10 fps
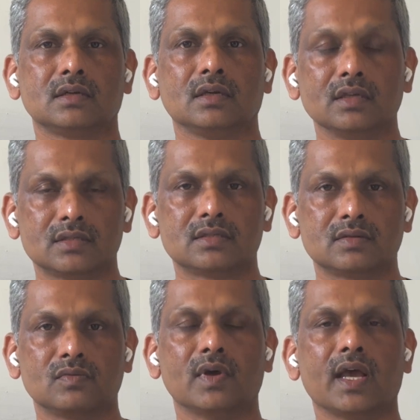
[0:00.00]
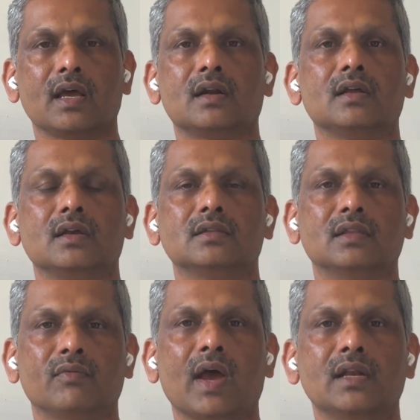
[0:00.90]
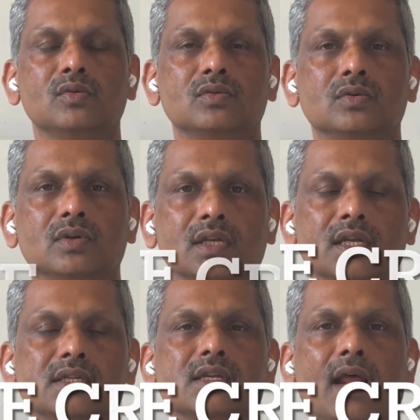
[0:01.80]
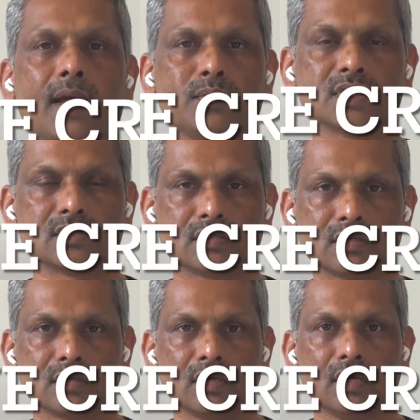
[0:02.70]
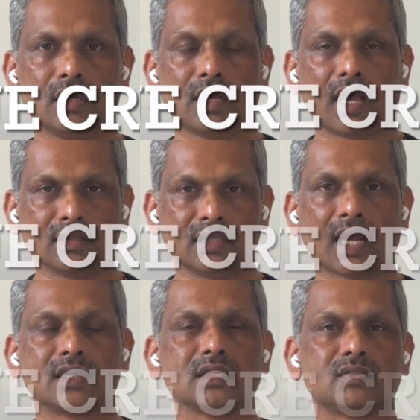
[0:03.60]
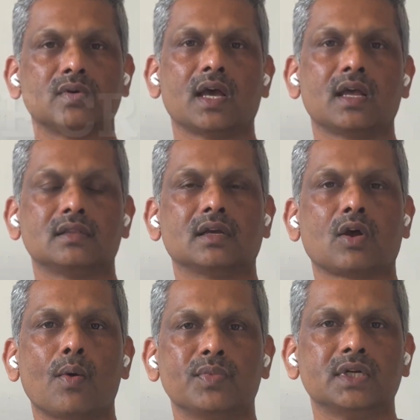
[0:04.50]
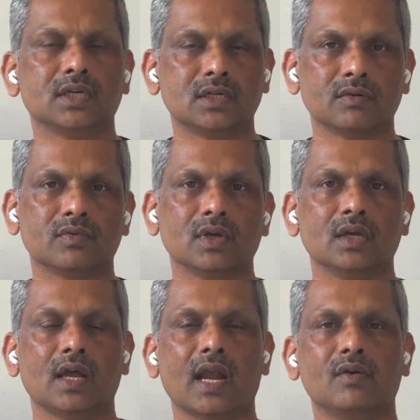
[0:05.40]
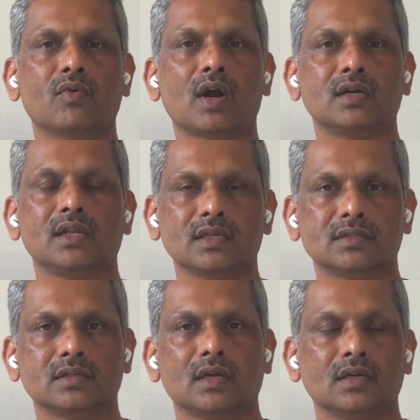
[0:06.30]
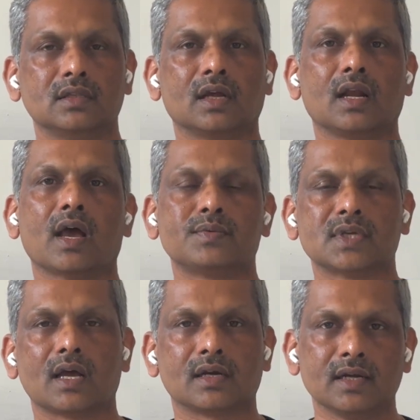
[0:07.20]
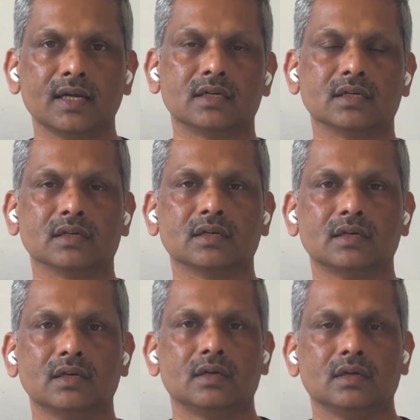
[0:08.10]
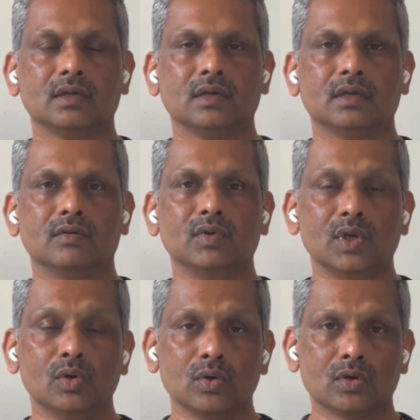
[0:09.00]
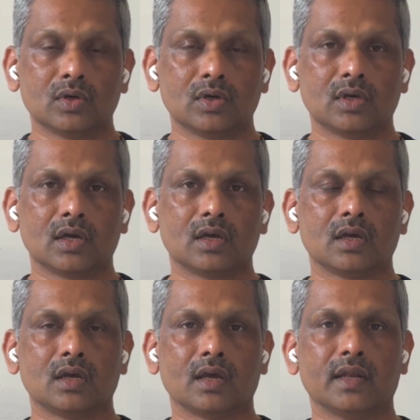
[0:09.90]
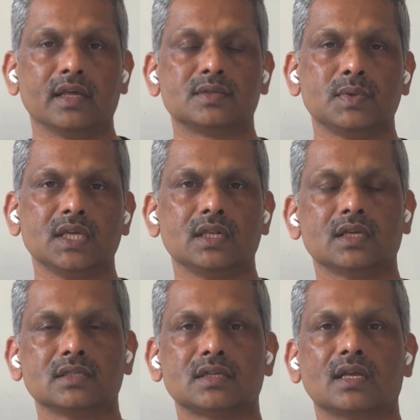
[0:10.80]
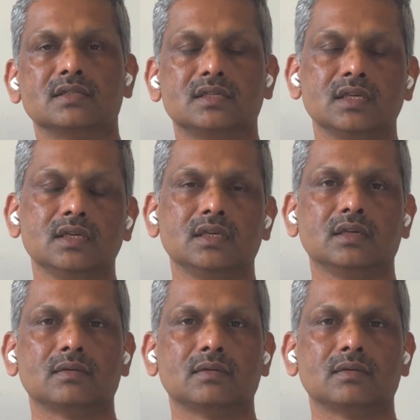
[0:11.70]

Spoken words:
is where the value creation happens, and that is where the competitive advantage the clubs are creating. We look and experience and see